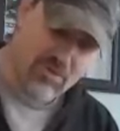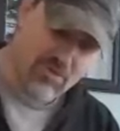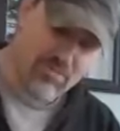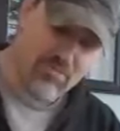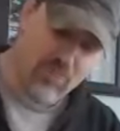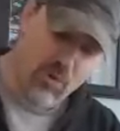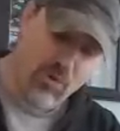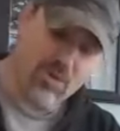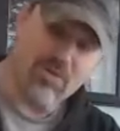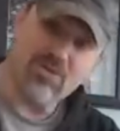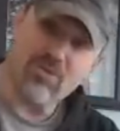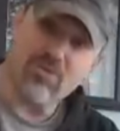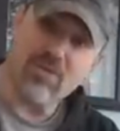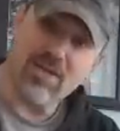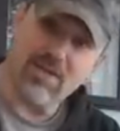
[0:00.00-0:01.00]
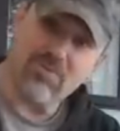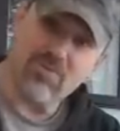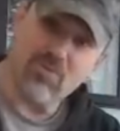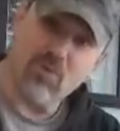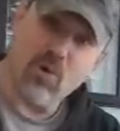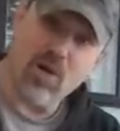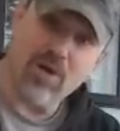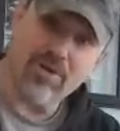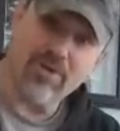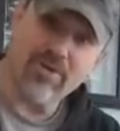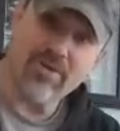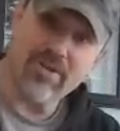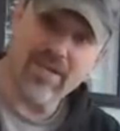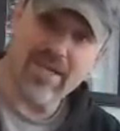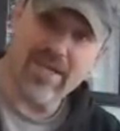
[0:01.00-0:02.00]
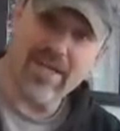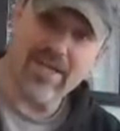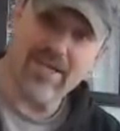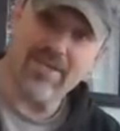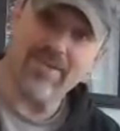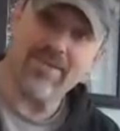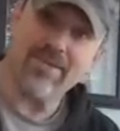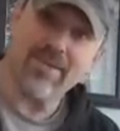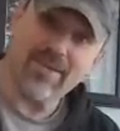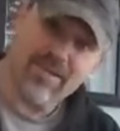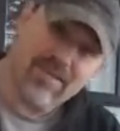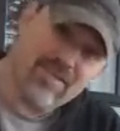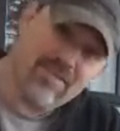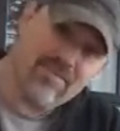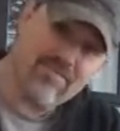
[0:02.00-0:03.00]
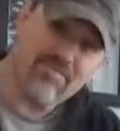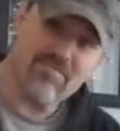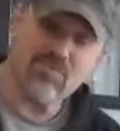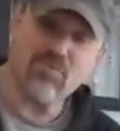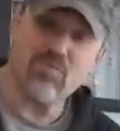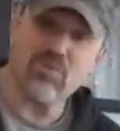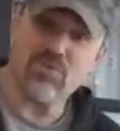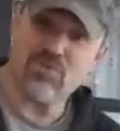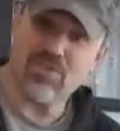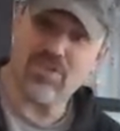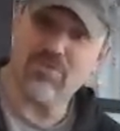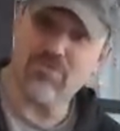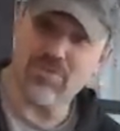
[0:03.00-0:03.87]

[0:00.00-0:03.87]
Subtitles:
to boil 2 cups of water, and we'll see the